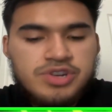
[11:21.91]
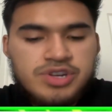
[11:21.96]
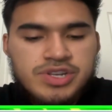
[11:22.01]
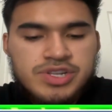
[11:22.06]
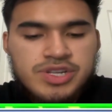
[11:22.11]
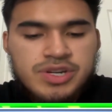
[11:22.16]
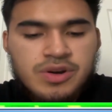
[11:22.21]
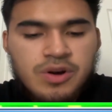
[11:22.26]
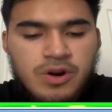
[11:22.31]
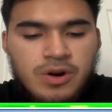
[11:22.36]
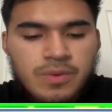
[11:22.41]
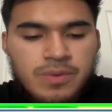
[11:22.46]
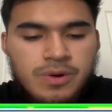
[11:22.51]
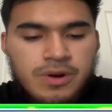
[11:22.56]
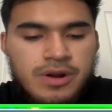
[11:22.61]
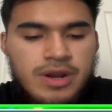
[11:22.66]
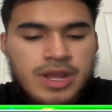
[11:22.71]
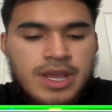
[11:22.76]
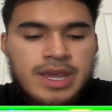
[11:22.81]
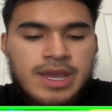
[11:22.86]
Justin
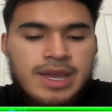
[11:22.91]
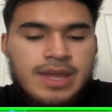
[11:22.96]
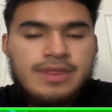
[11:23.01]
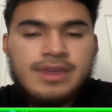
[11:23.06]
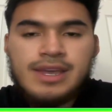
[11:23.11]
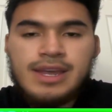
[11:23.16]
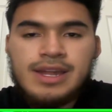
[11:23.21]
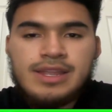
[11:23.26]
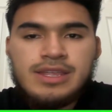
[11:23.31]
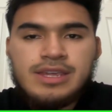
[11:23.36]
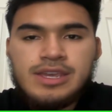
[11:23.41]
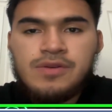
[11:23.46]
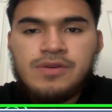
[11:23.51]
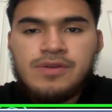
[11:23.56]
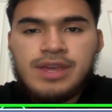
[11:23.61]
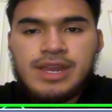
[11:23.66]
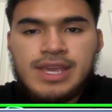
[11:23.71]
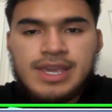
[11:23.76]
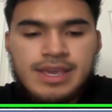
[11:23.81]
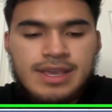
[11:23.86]
Herbert and the kind of
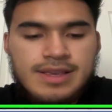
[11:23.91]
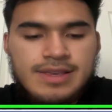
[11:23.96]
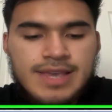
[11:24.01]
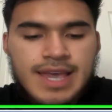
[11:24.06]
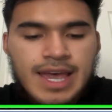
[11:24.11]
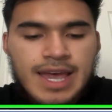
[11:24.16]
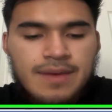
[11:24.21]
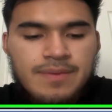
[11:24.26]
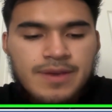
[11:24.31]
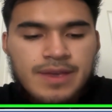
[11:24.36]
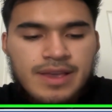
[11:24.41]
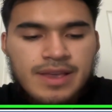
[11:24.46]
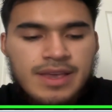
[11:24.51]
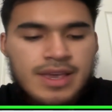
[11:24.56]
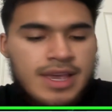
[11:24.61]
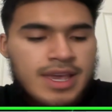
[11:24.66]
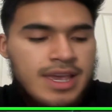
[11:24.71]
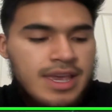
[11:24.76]
that he's having